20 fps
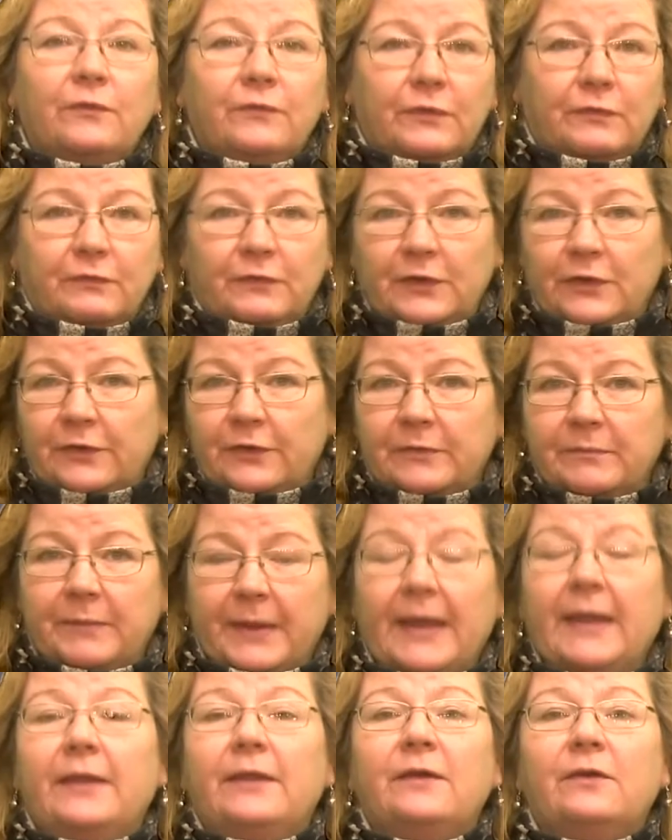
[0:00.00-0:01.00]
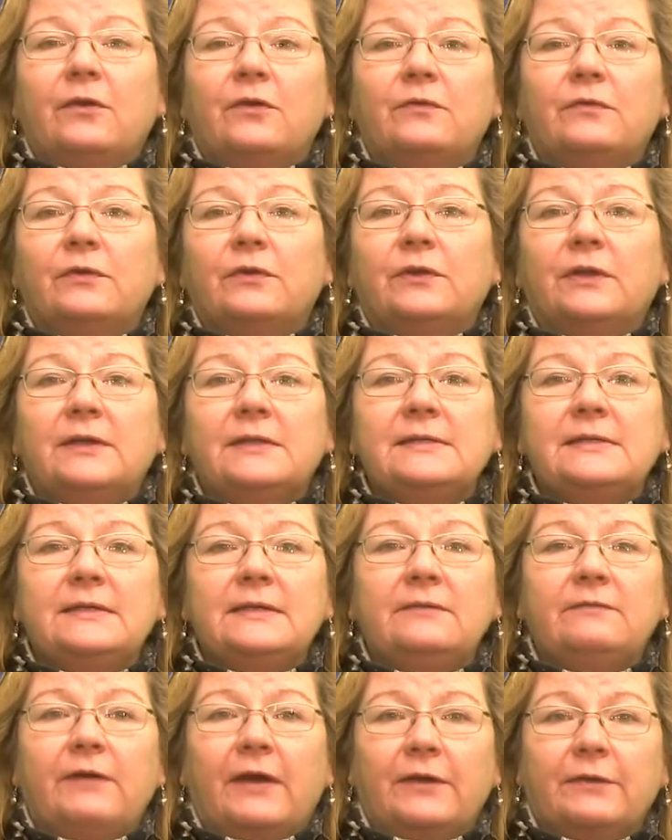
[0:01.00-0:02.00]
the fear and panic over an
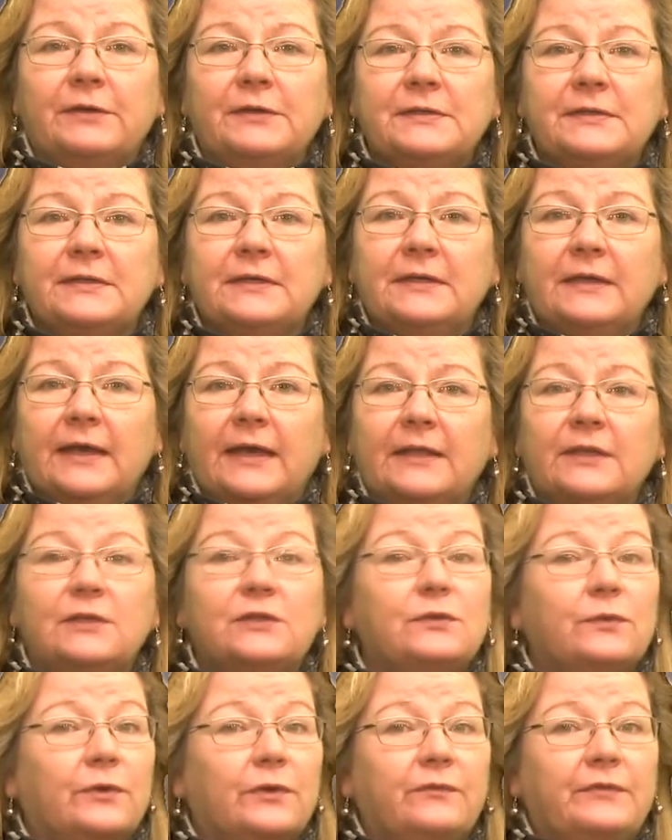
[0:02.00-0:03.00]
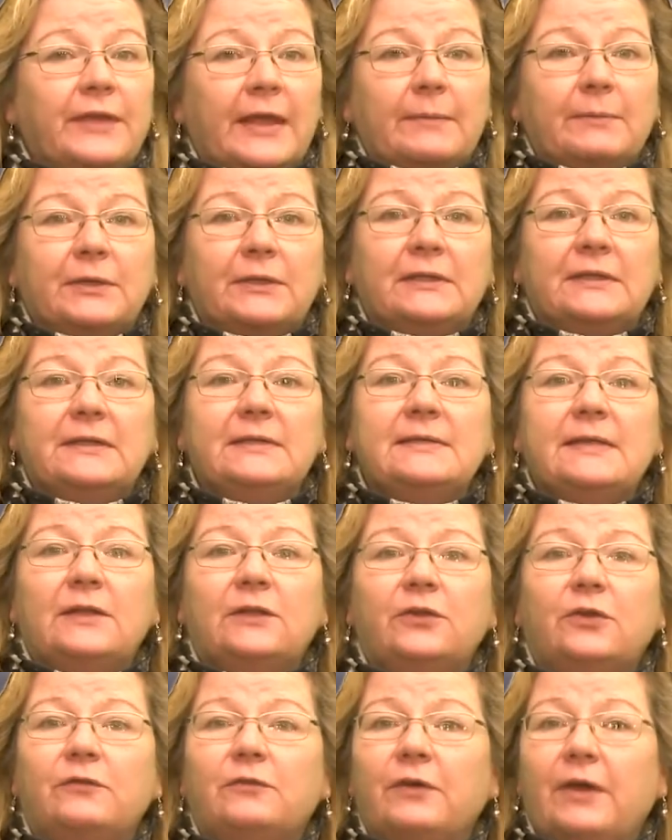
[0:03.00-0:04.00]
unseen virus and the sword of Damocles
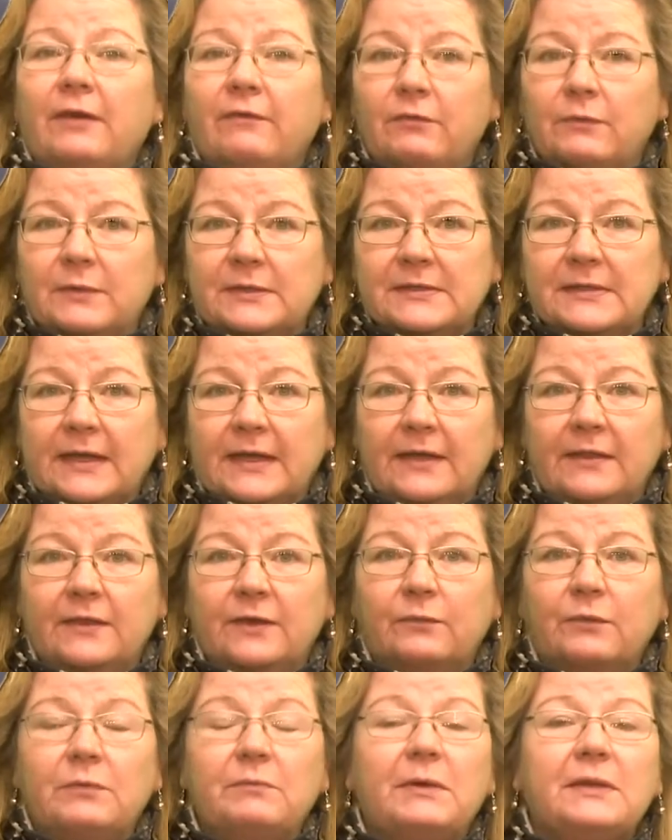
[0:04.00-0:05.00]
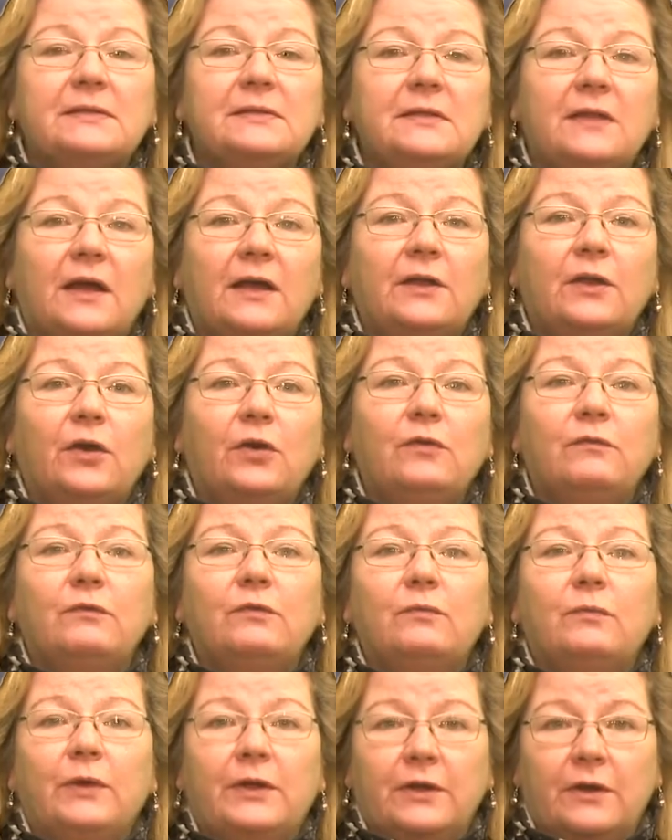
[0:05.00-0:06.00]
held over everyone's head that we must not
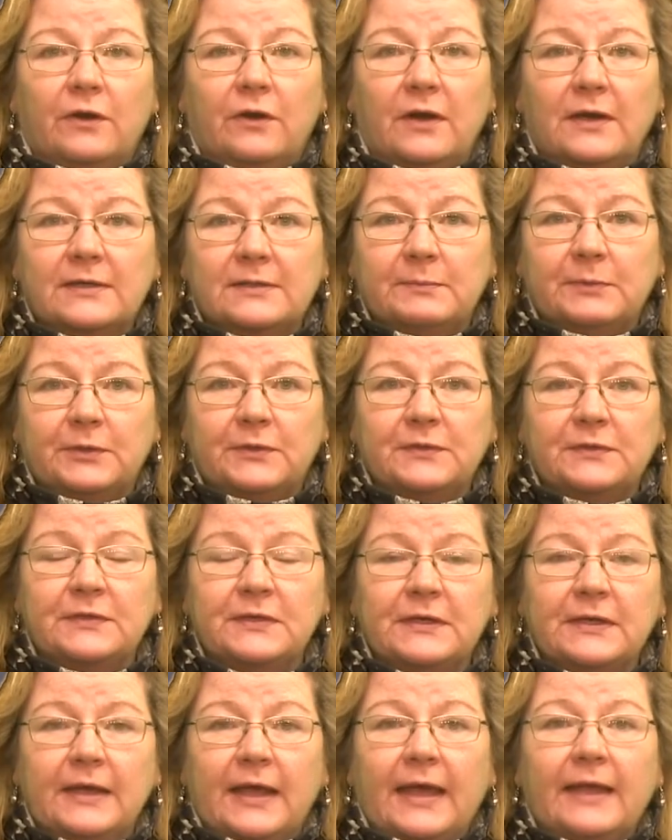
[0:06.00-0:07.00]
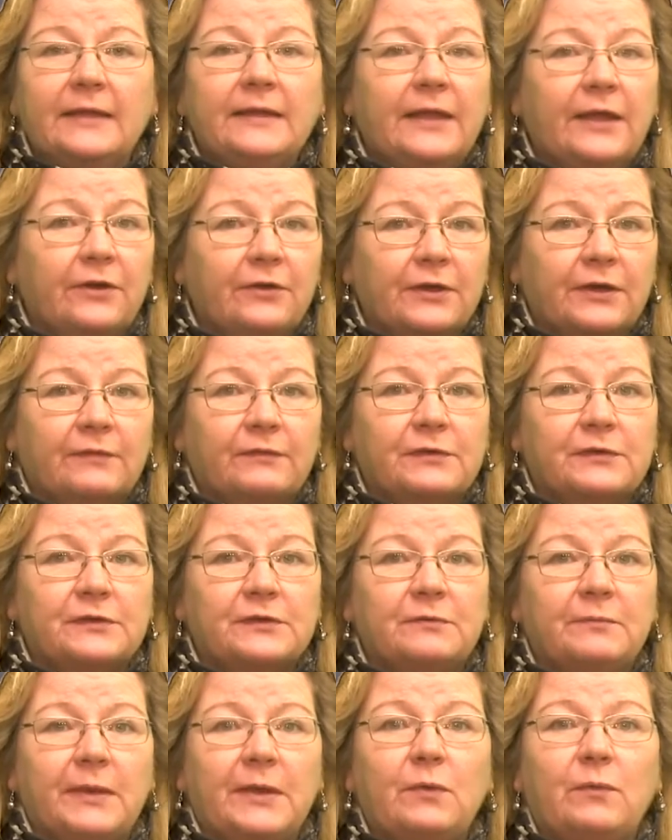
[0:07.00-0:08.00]
overrun our hospitals and caregivers
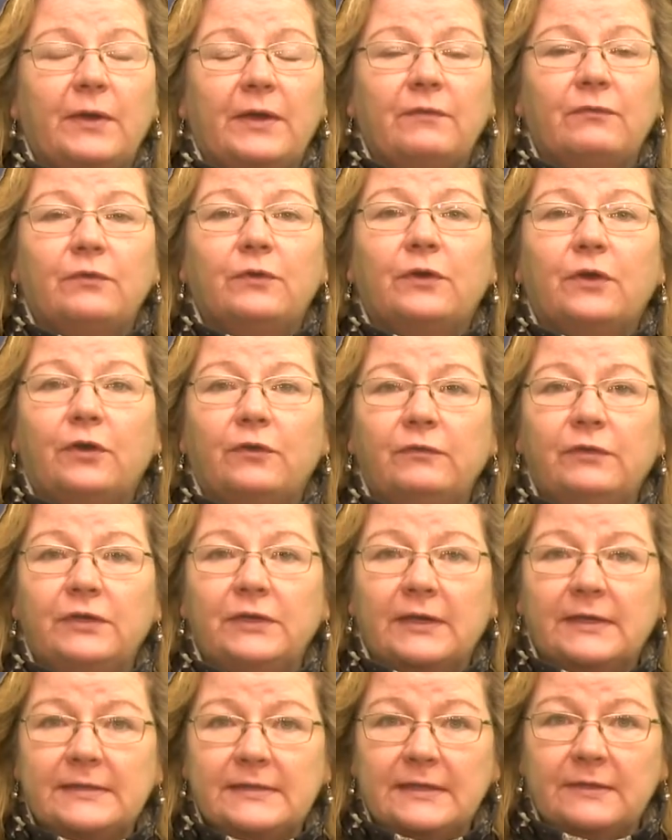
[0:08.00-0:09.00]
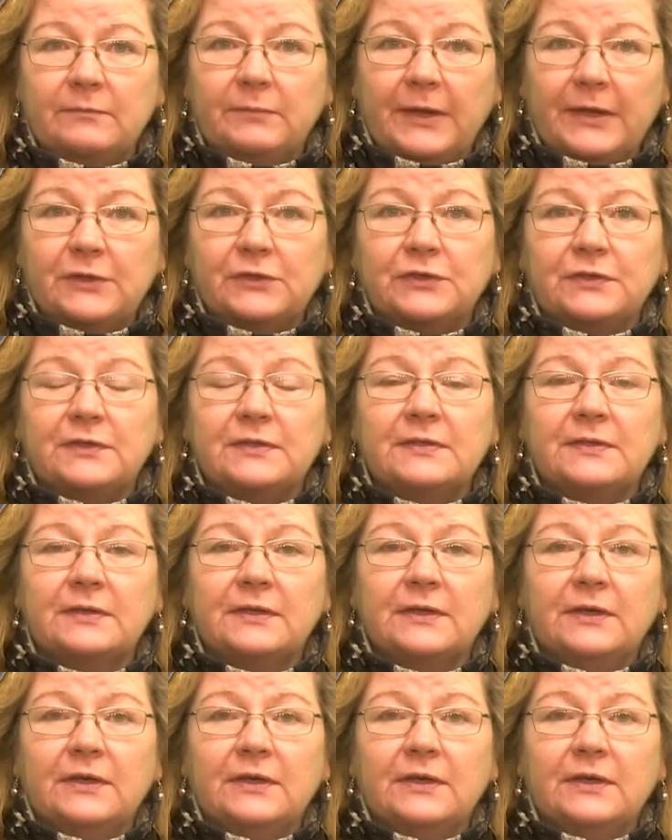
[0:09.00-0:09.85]
to make way for COVID-19 patients,